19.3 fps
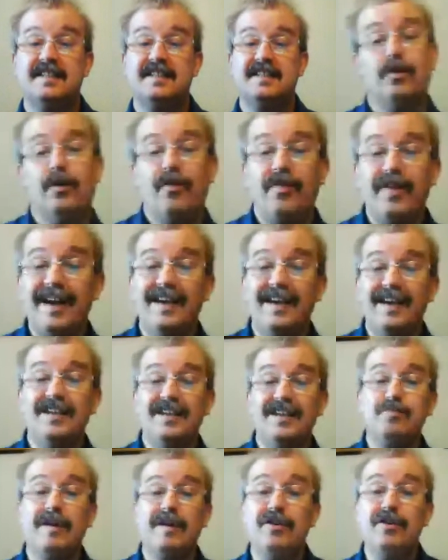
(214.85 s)
So that
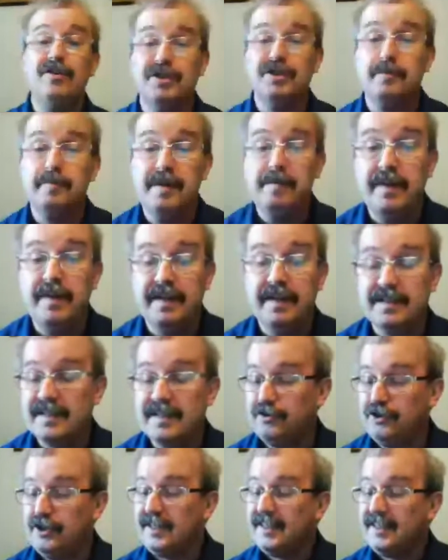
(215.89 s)
is one not to be
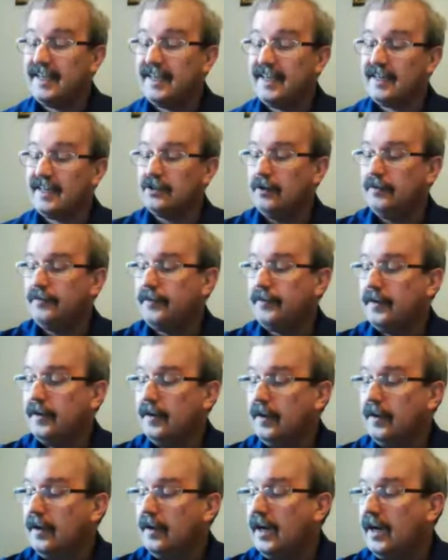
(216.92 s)
missed, and she kicks off
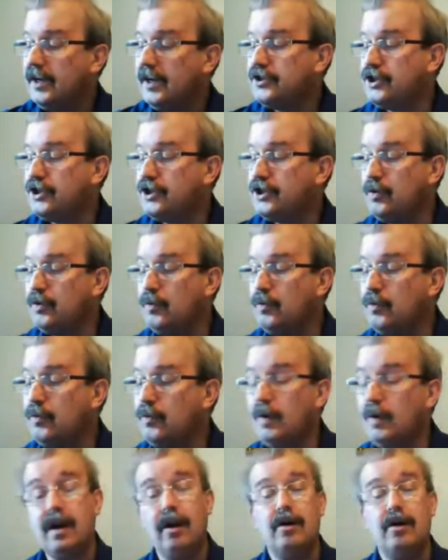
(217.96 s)
at 2
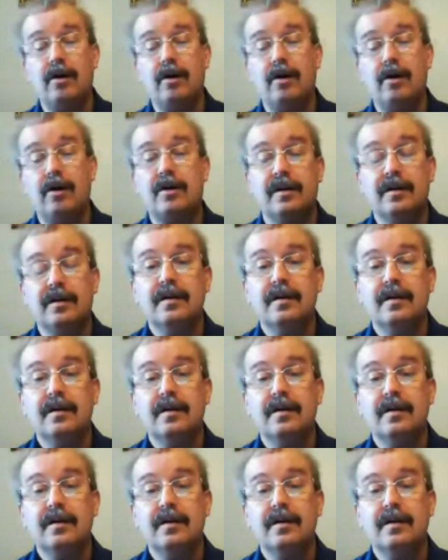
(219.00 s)
o'clock